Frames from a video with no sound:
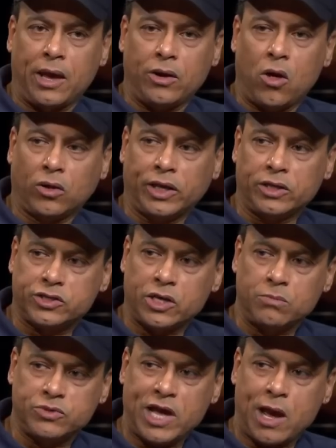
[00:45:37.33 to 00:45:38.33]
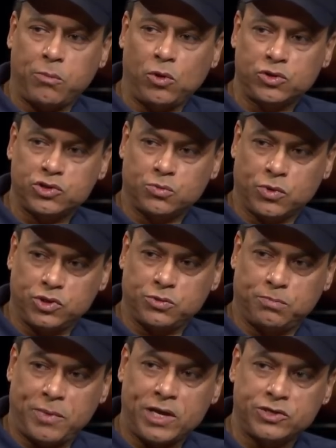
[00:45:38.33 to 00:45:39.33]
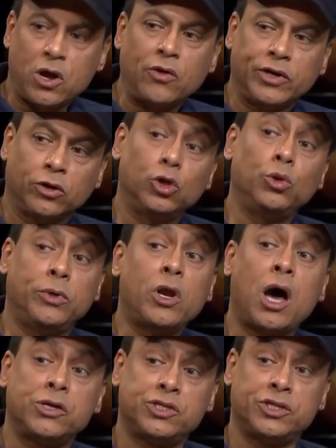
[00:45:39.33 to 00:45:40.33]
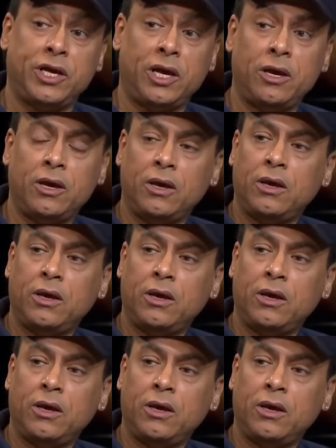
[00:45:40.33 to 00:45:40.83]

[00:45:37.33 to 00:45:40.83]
and I'll get some samples which, based on their luminosity